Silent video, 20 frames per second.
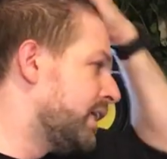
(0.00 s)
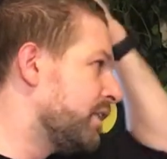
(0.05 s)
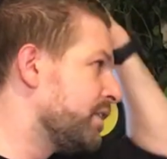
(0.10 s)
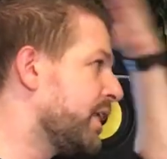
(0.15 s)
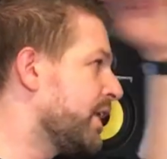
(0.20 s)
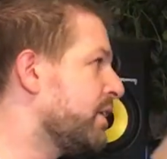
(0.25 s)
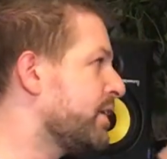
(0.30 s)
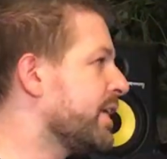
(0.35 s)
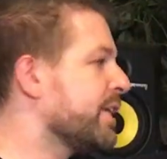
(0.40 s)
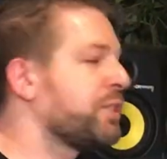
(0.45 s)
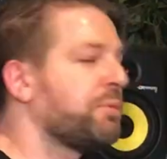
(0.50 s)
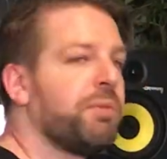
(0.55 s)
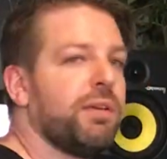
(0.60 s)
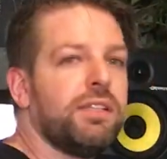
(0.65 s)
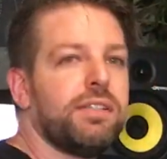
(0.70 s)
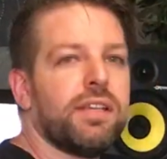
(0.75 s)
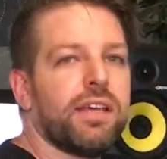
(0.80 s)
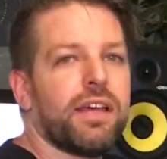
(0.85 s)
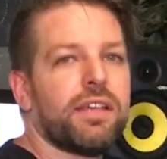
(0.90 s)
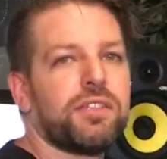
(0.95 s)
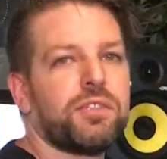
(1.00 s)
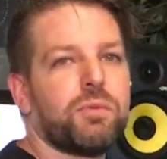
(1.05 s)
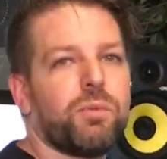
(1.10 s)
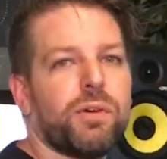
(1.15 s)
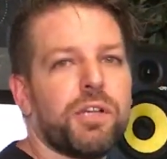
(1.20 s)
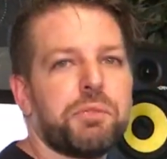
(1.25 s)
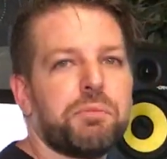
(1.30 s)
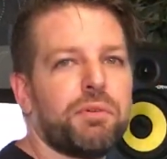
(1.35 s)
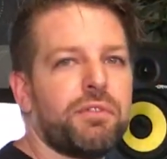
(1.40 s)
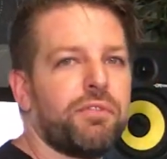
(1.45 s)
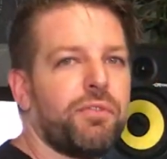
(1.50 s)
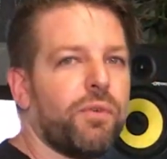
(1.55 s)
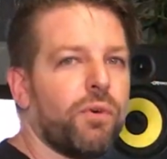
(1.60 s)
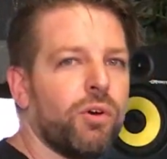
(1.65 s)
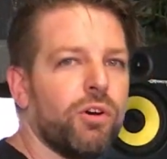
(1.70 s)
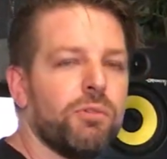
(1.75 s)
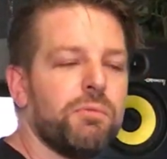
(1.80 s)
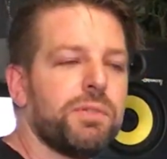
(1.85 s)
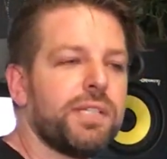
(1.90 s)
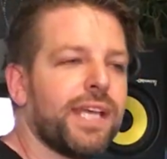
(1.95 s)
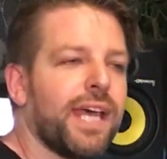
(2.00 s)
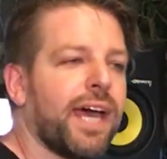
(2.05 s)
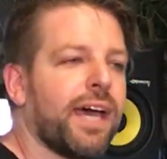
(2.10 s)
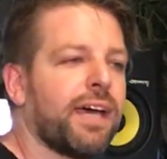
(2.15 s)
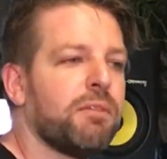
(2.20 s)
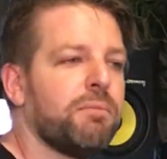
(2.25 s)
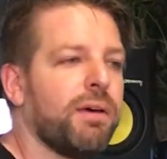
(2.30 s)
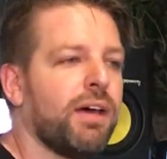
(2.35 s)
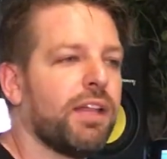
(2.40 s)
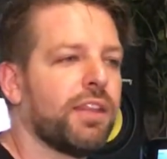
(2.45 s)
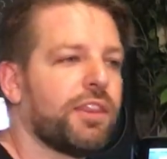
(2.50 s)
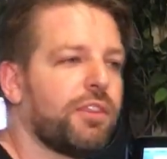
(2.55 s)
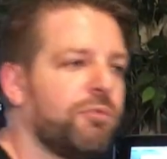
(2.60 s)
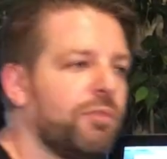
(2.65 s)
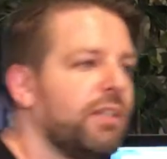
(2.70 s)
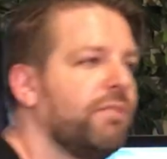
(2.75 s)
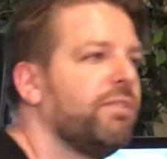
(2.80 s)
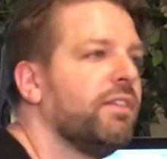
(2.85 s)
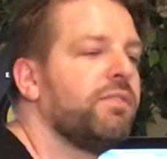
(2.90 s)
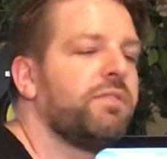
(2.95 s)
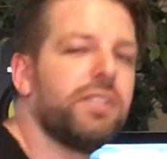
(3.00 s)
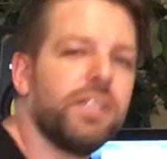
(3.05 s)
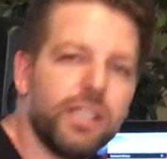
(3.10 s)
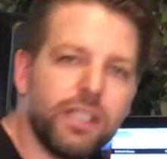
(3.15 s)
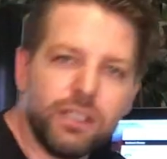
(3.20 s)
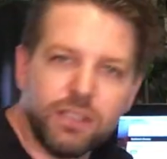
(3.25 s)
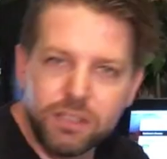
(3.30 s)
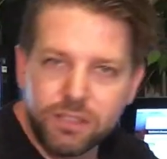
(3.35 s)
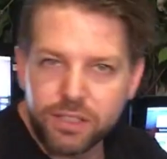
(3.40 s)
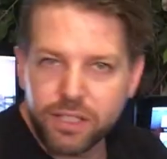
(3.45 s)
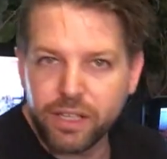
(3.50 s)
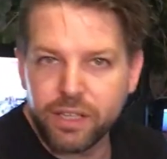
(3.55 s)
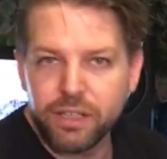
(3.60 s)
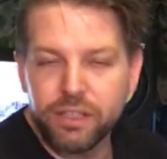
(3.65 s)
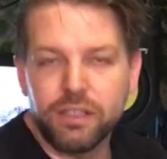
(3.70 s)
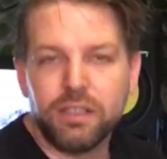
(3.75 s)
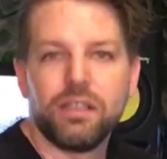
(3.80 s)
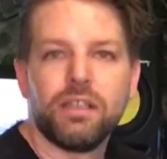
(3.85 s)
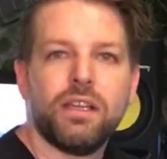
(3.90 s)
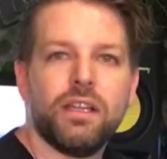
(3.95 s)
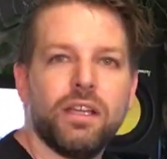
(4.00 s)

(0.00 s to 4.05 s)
internet speed test was performed at about 3:15 in the day.